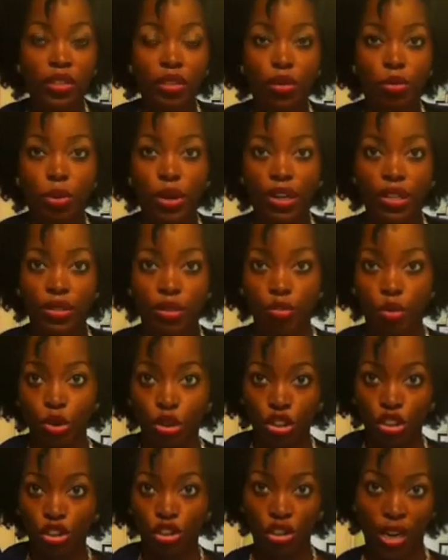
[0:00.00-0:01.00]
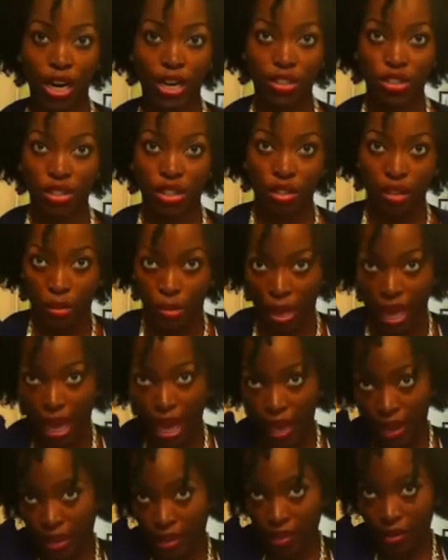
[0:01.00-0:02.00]
where it's more stretched in the
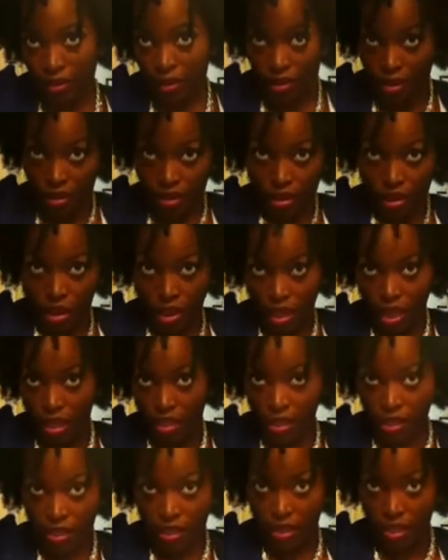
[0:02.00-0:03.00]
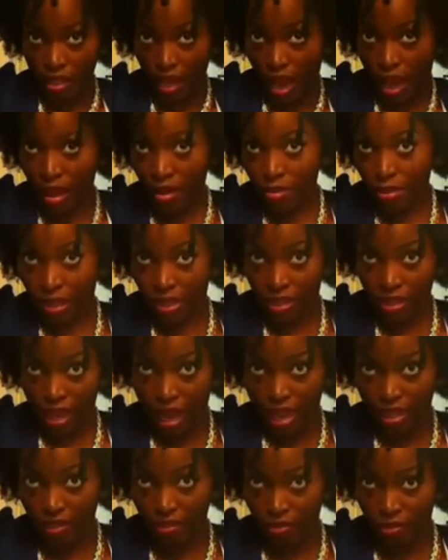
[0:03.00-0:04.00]
back, and then the top, it
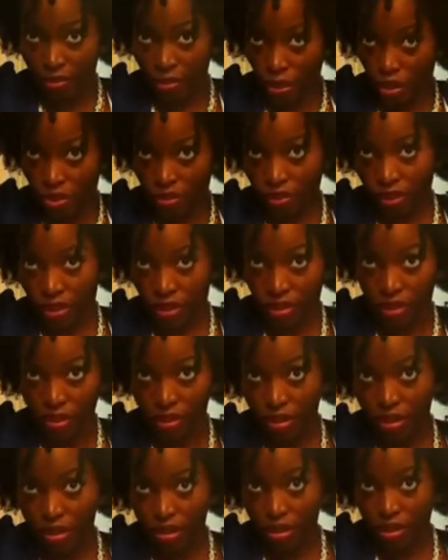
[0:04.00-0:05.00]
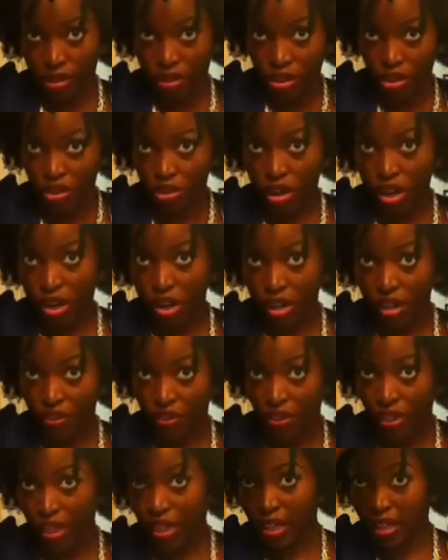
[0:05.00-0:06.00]
has more of a shrunken
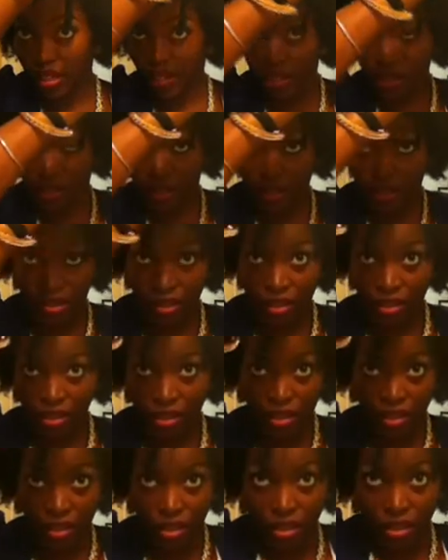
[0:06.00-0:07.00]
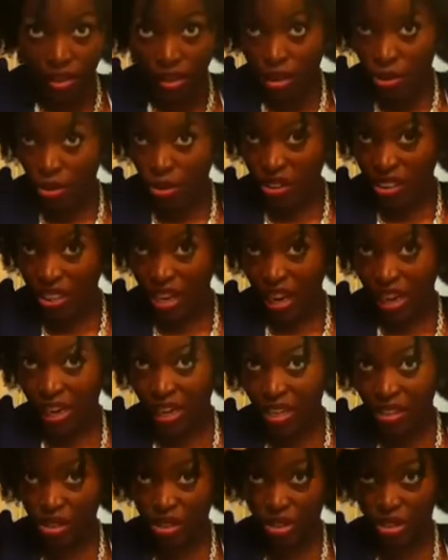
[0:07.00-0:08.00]
effect. Well, it's not, it
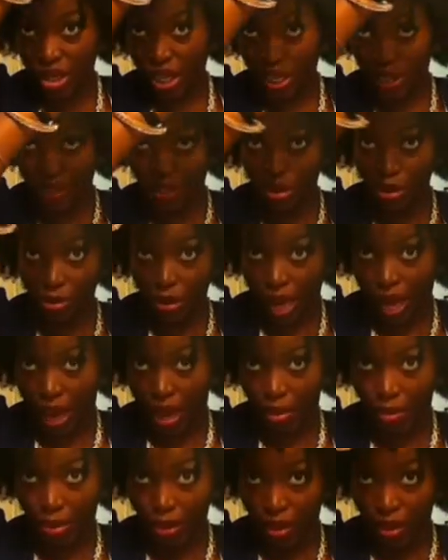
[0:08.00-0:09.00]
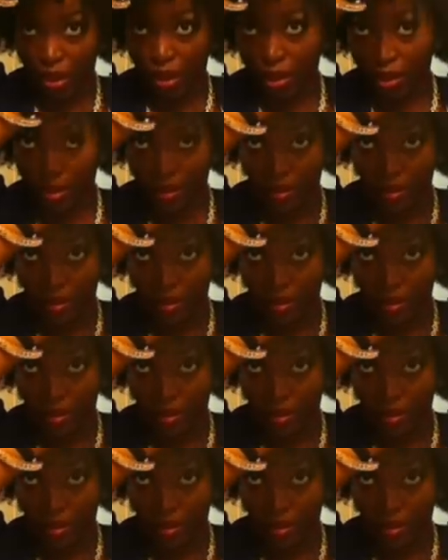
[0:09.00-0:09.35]
doesn't shrink too bad, but